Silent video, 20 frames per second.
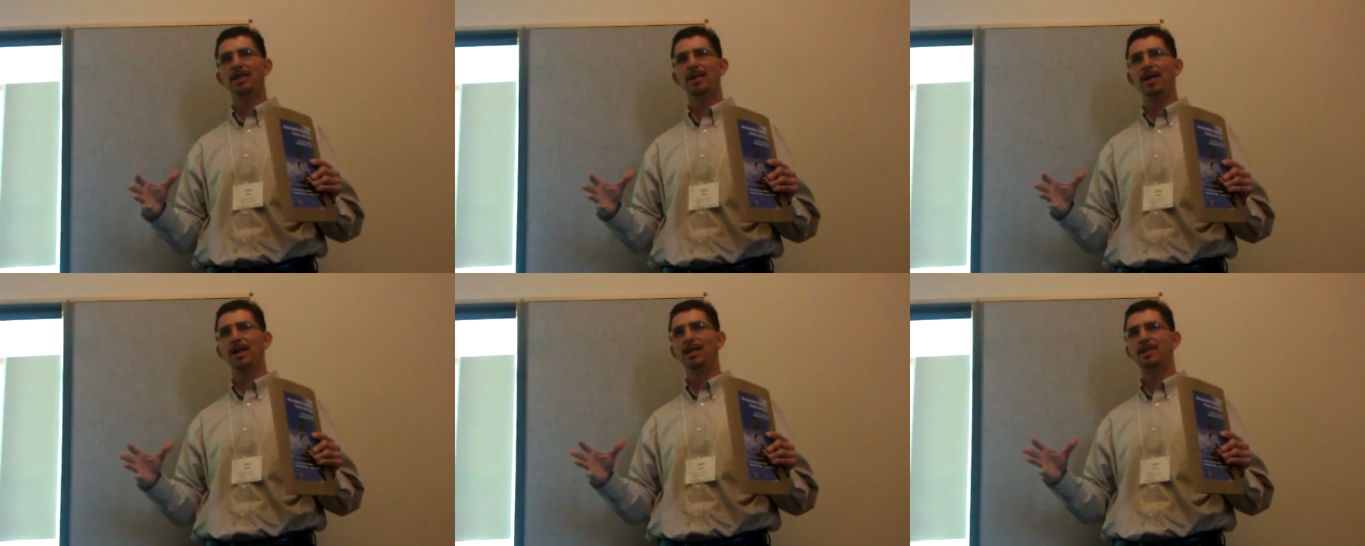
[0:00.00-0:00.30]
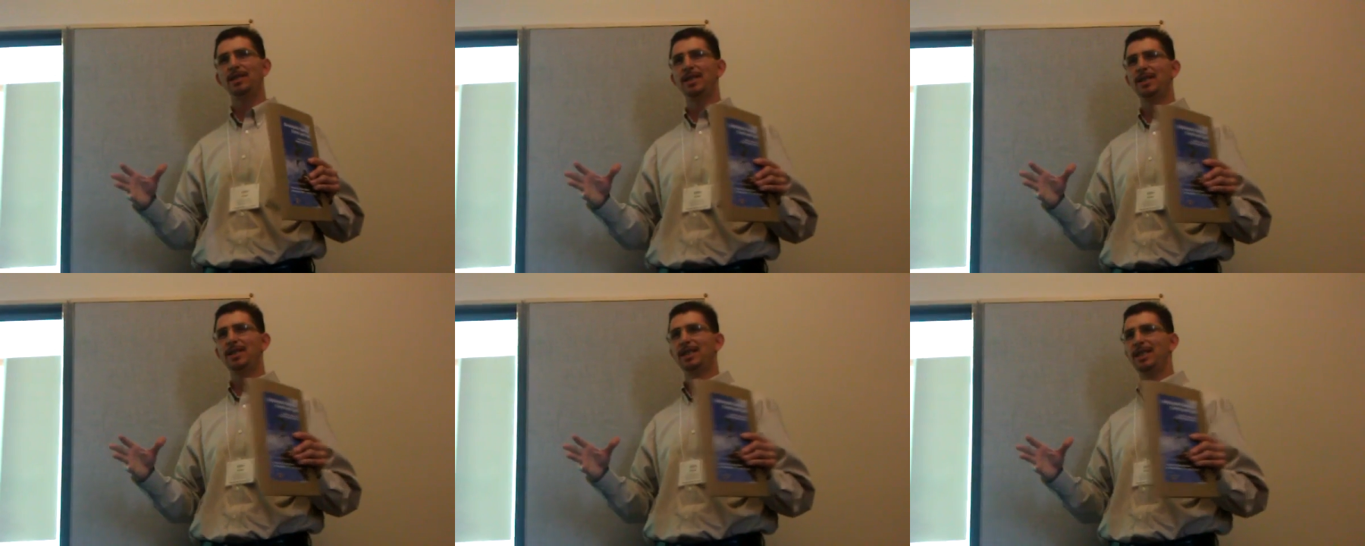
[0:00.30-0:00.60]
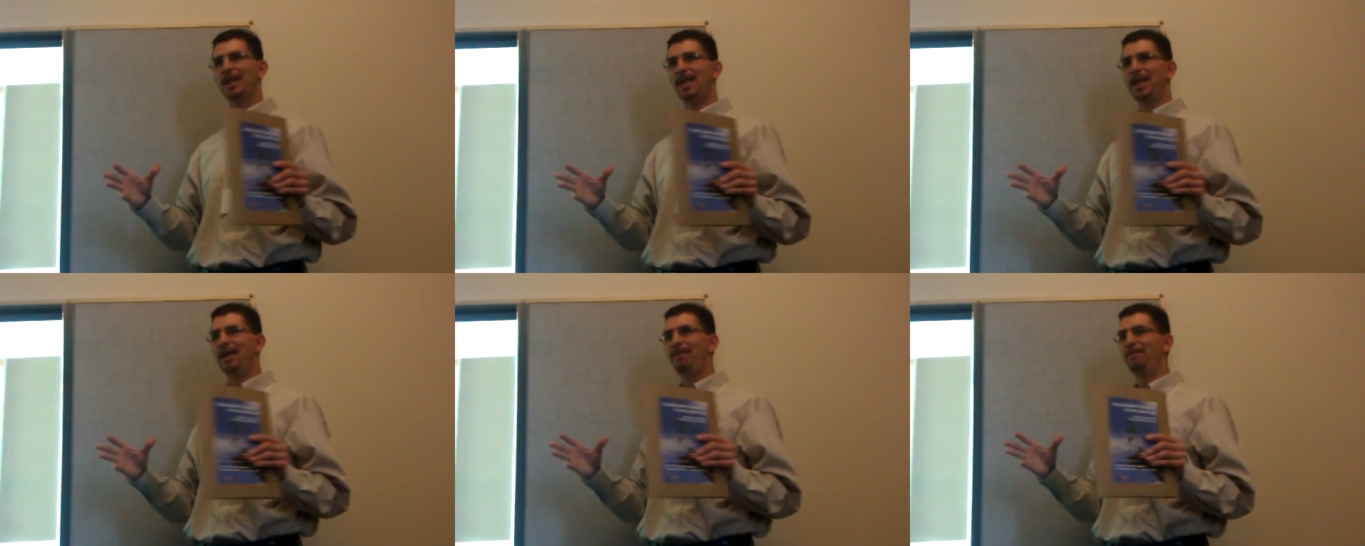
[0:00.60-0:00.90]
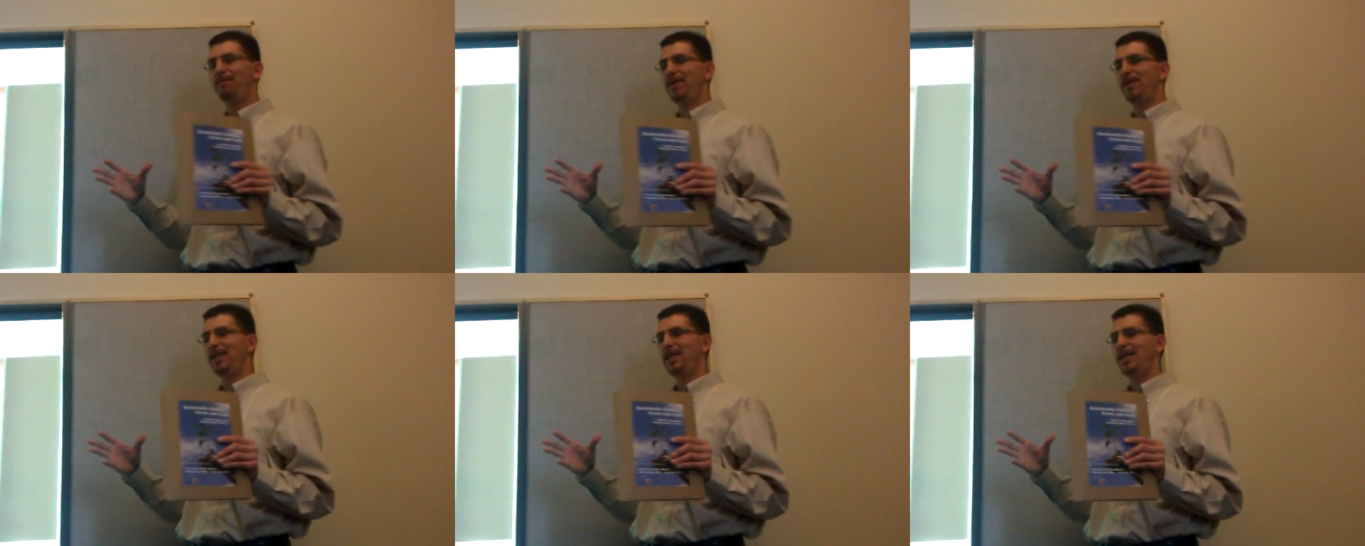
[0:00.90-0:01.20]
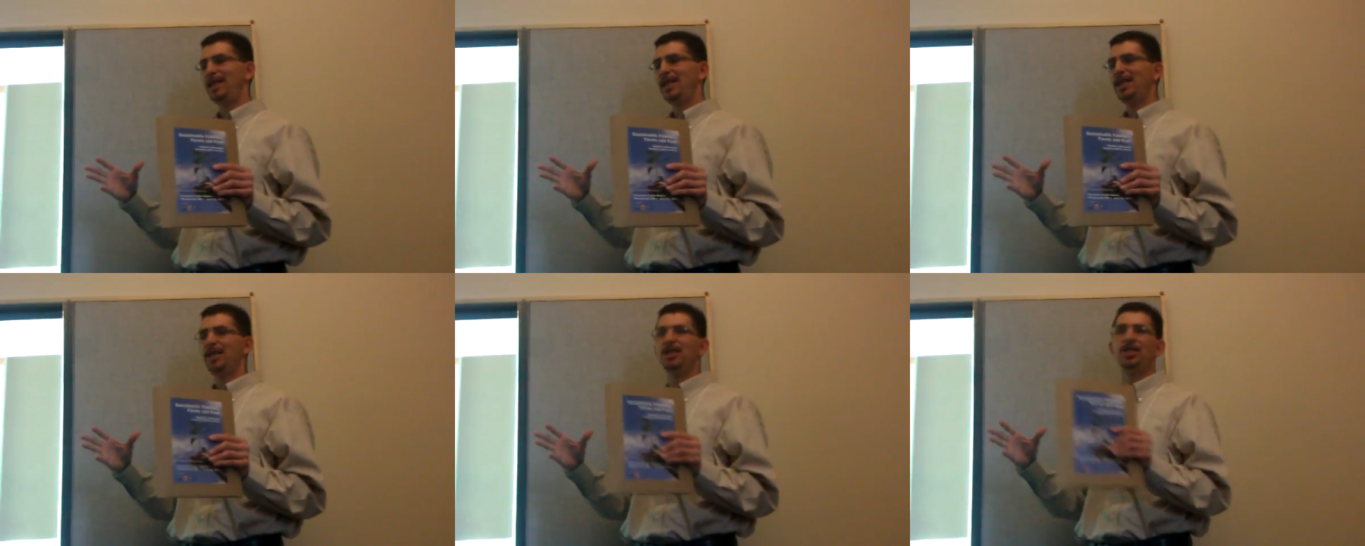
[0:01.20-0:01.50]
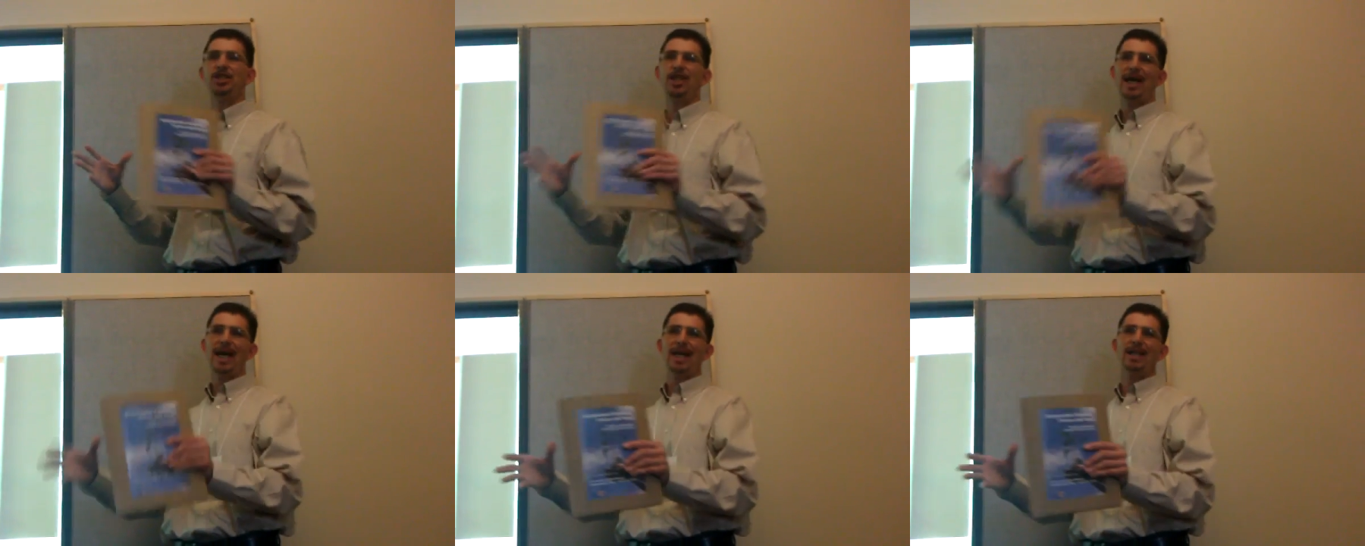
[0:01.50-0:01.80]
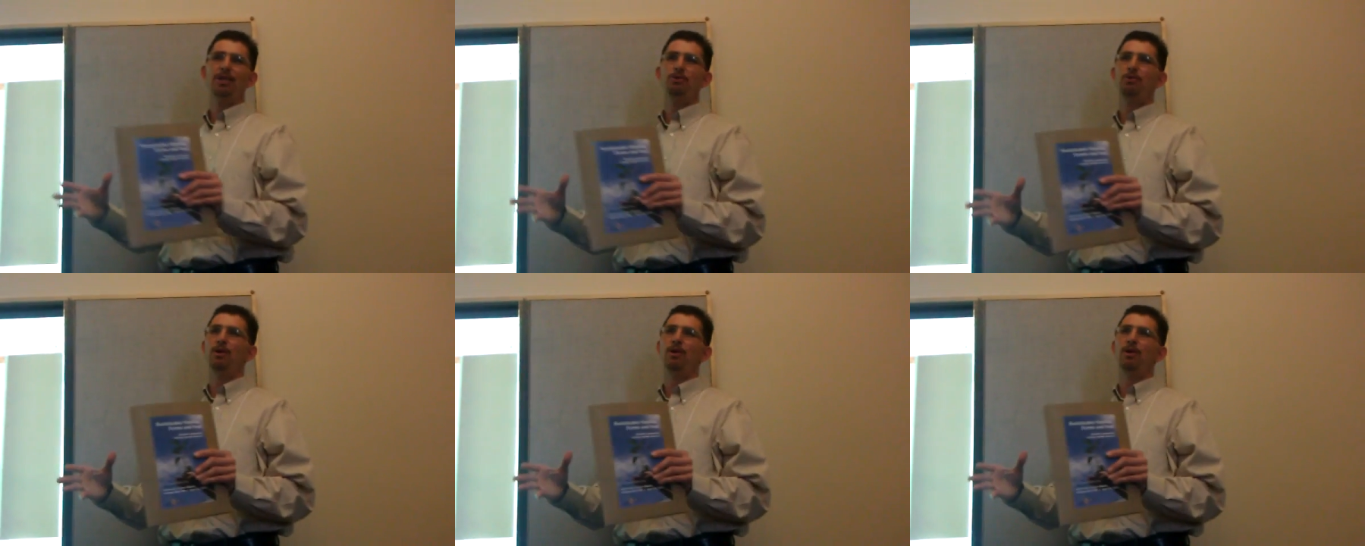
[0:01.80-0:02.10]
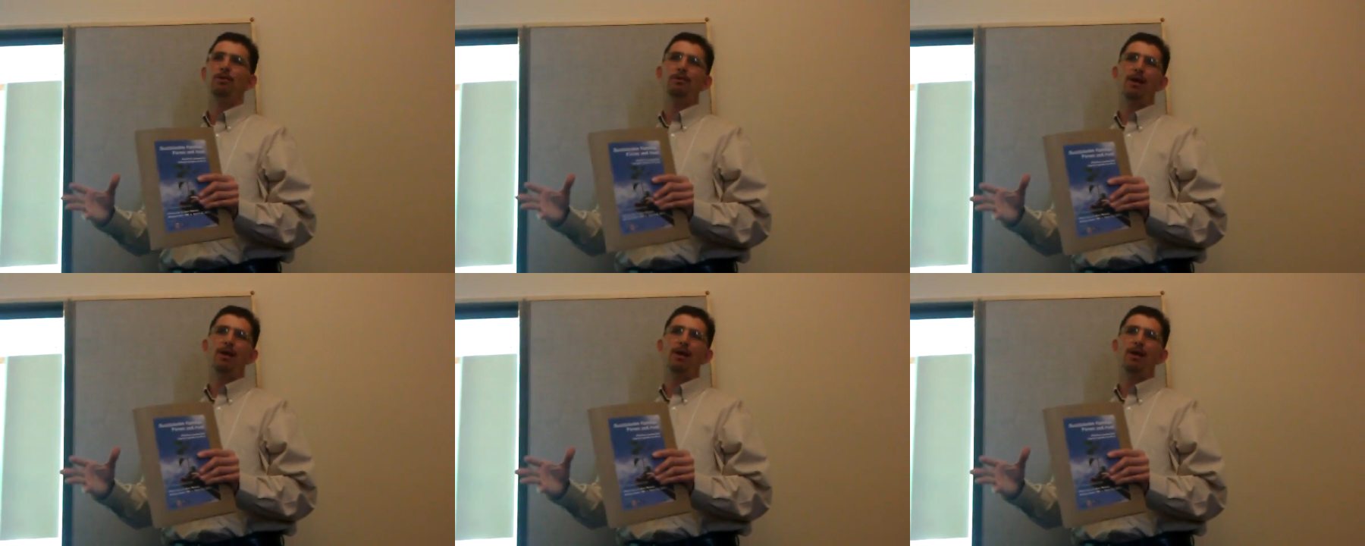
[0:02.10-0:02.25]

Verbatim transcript: does is every January,